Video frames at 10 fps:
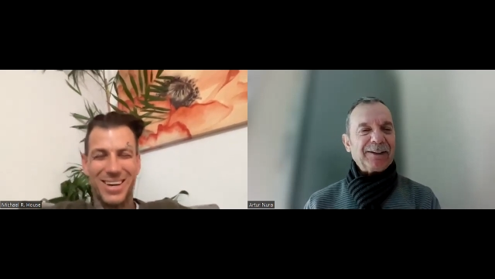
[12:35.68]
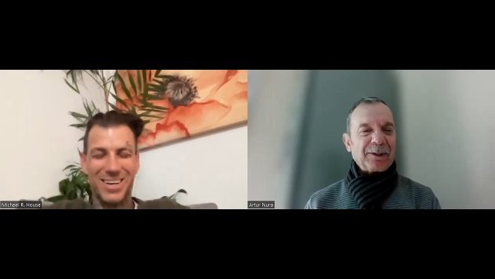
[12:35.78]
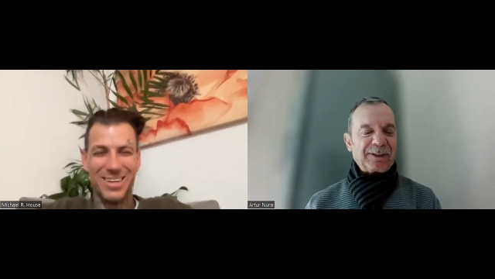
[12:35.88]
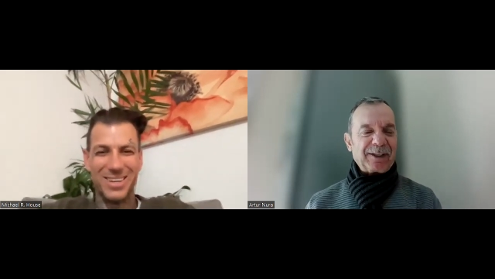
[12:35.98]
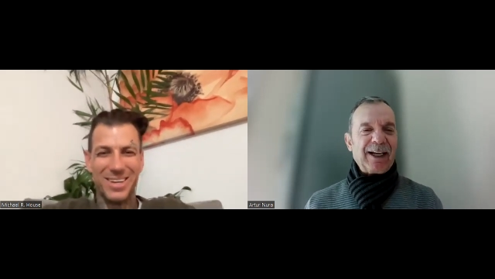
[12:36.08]
Speaker 1: yeah.
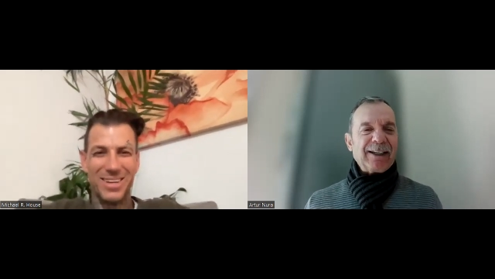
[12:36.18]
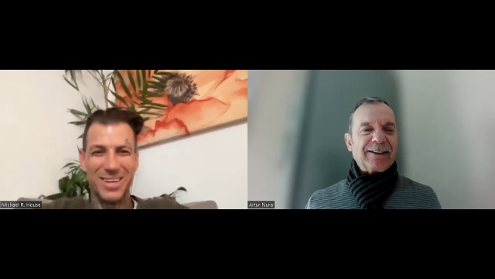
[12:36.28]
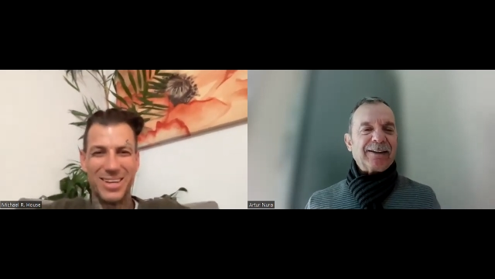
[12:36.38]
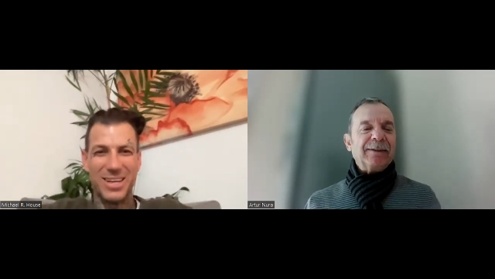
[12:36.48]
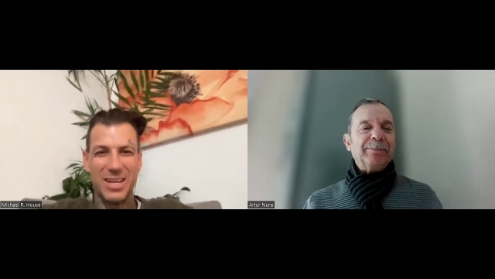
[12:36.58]
so tell
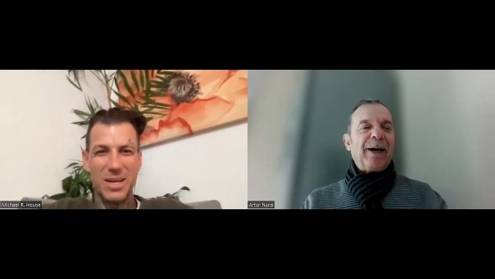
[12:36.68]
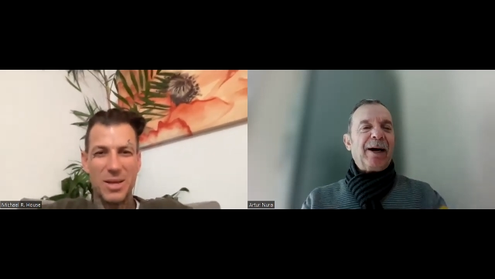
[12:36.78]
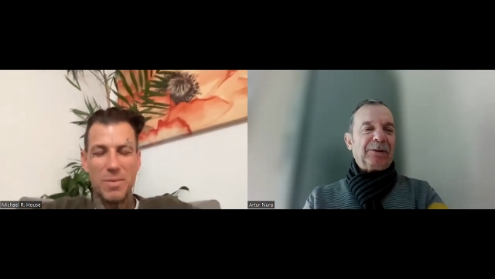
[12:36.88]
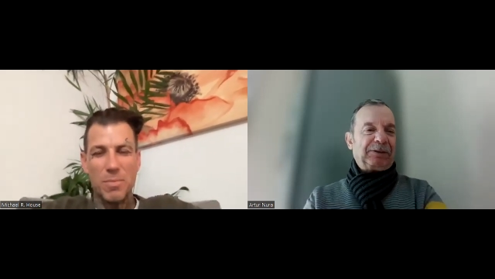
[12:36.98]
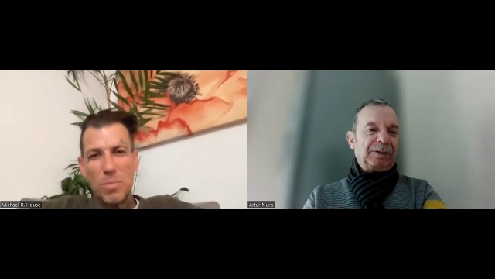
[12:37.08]
us
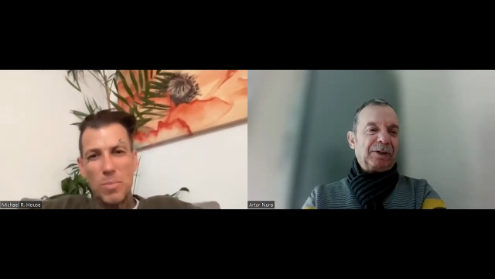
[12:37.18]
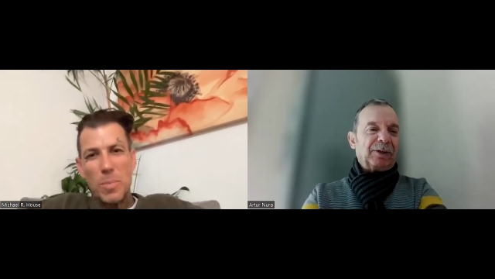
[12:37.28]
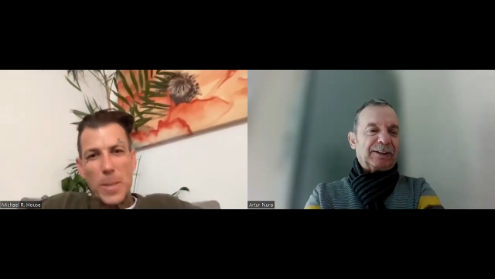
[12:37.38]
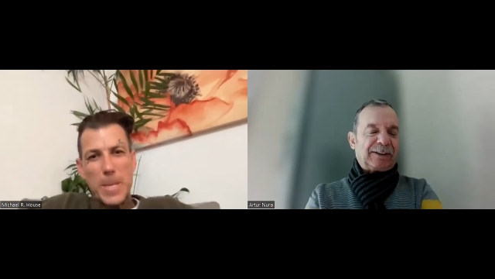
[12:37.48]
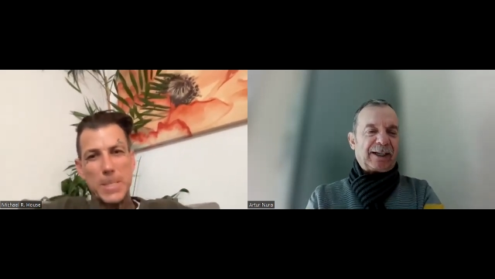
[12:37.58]
about
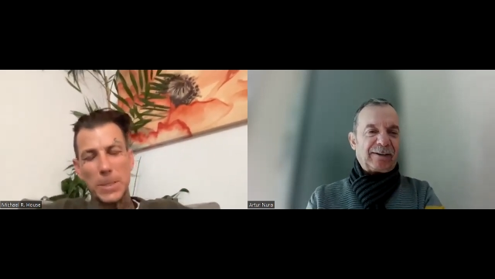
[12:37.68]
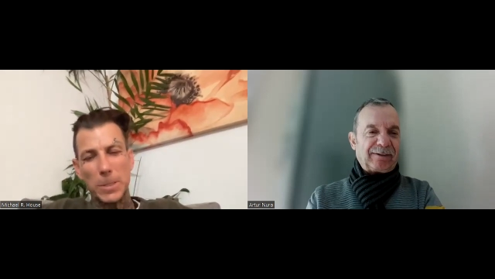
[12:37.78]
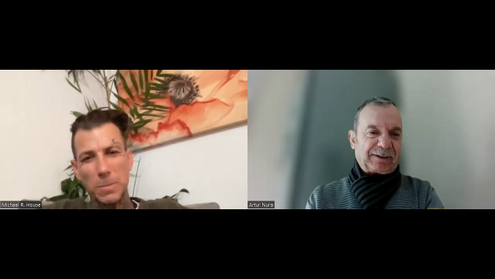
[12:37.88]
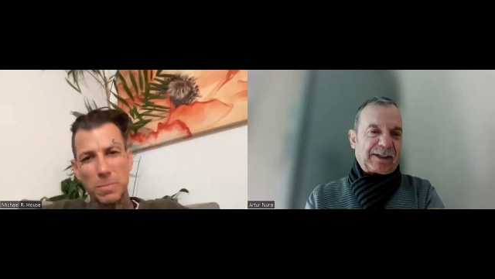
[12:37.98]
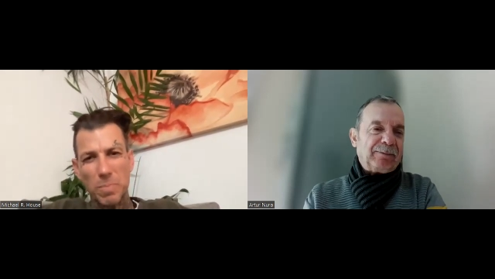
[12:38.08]

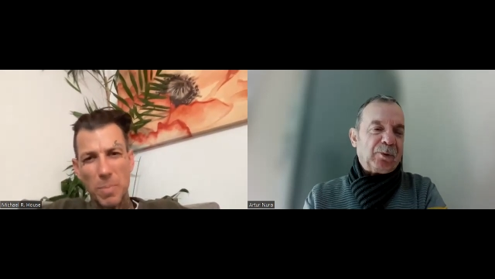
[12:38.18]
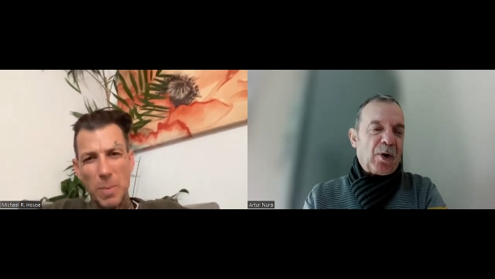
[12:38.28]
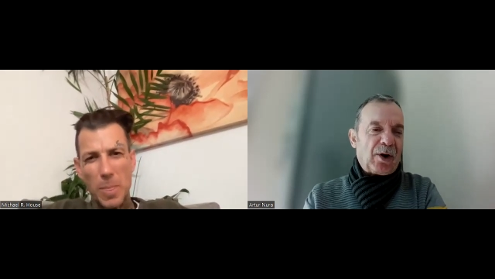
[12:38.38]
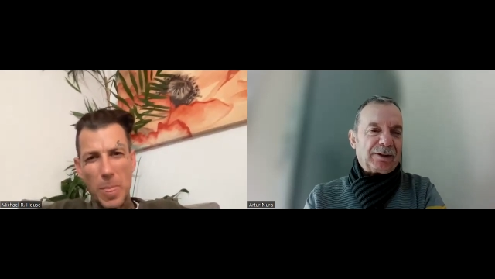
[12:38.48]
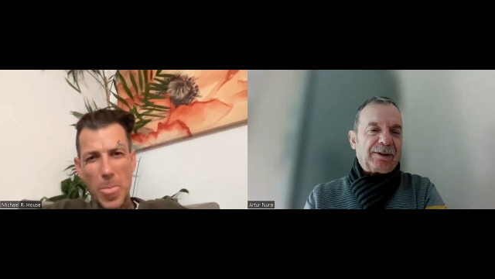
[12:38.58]
yourself some
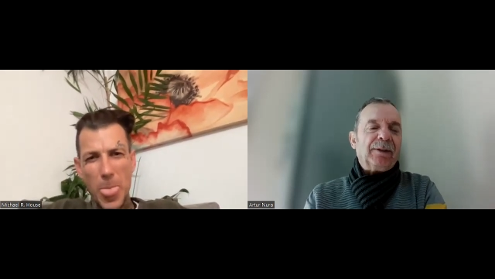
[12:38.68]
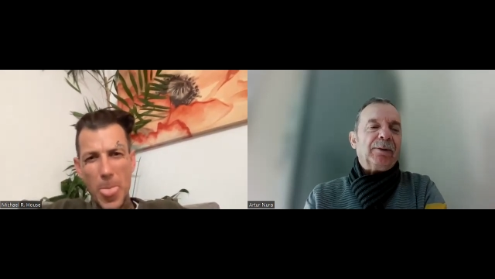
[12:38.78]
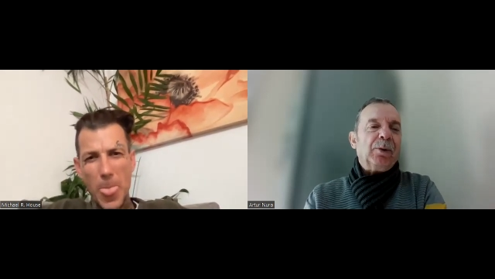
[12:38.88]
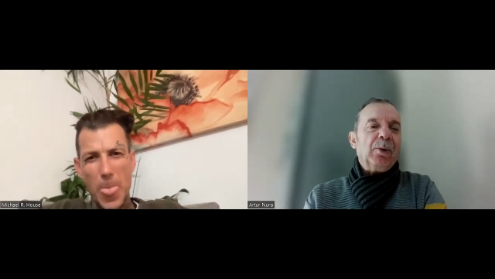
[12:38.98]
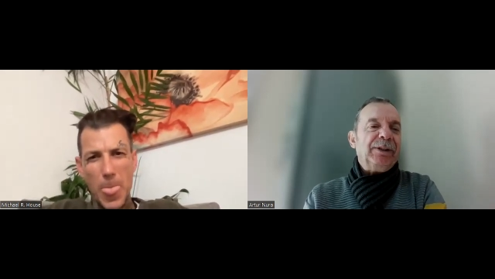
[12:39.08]
more.
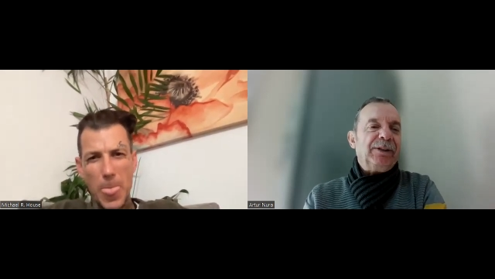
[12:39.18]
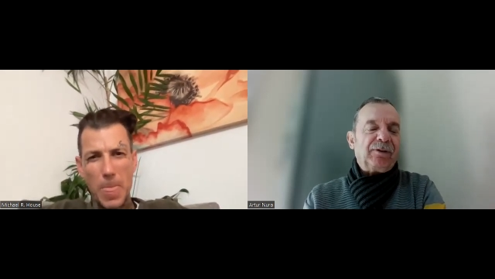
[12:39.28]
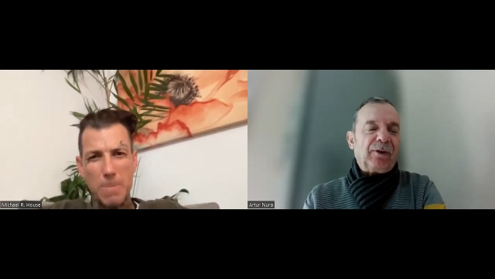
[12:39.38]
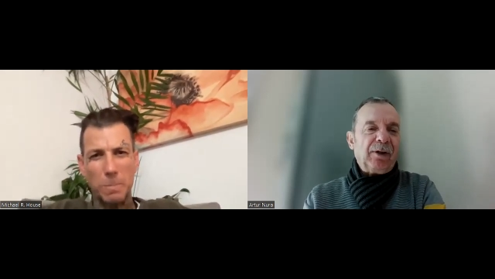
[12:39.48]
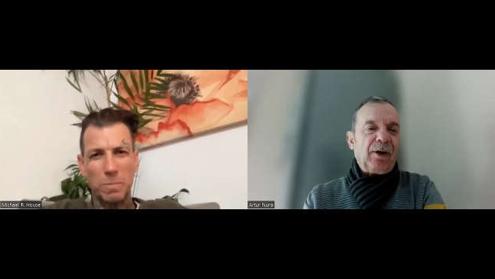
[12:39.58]
So who
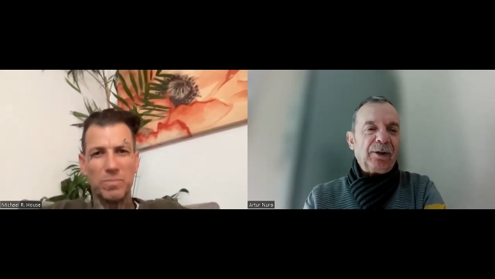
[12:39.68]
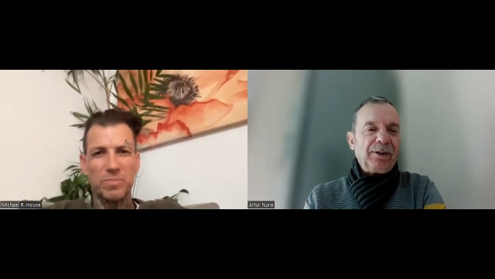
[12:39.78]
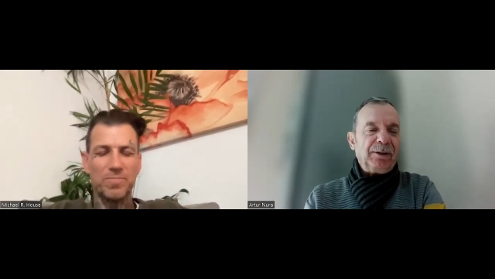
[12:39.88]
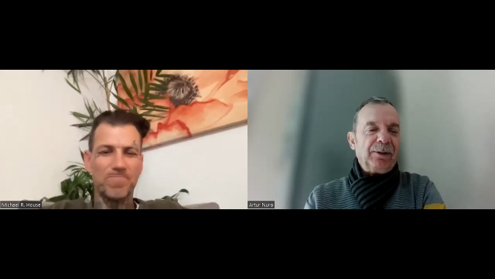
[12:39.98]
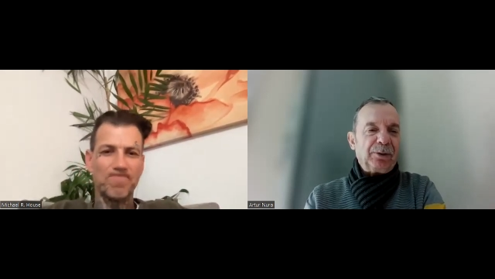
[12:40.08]
is
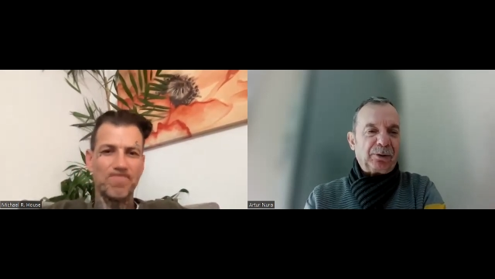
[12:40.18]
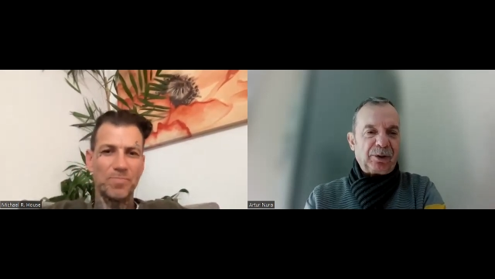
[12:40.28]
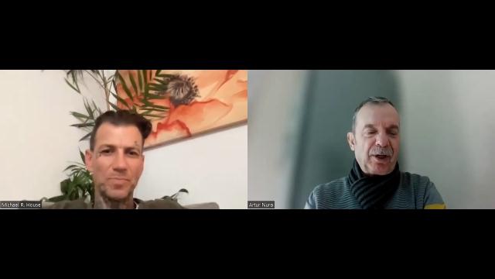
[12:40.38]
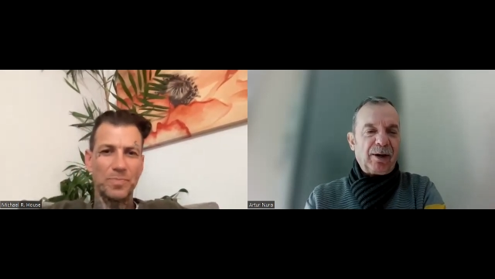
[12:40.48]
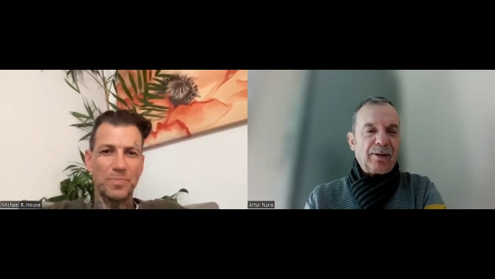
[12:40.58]
following you to
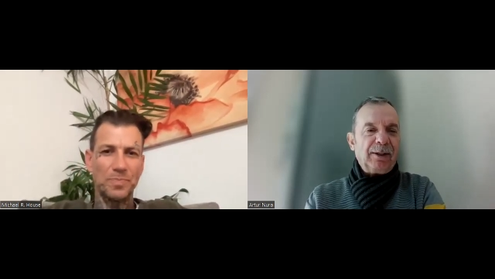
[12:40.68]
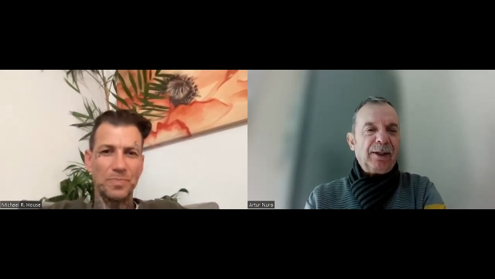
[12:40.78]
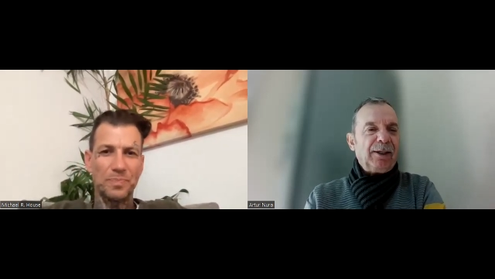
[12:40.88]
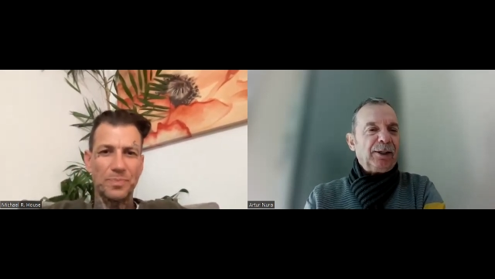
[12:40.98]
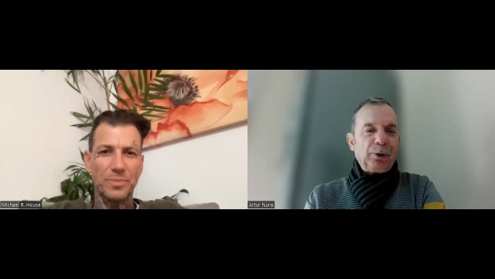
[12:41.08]
know
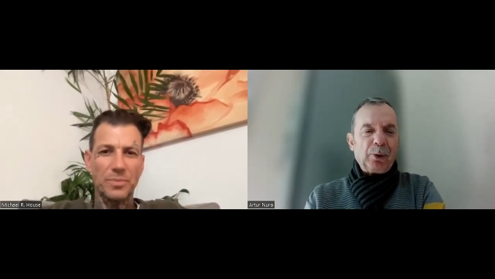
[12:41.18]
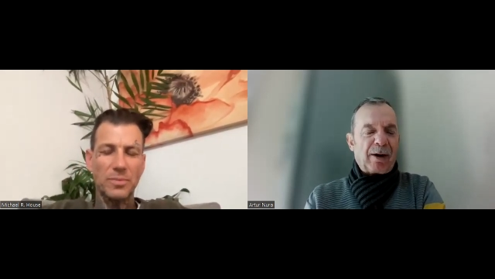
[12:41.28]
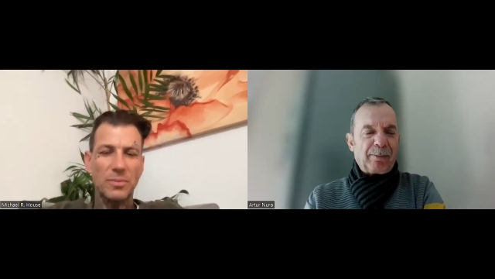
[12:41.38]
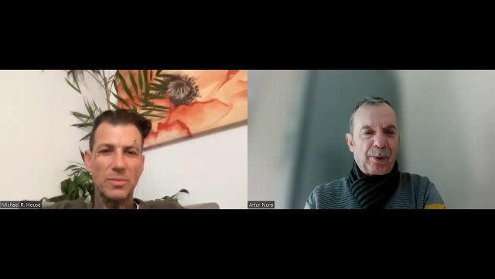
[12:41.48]
you are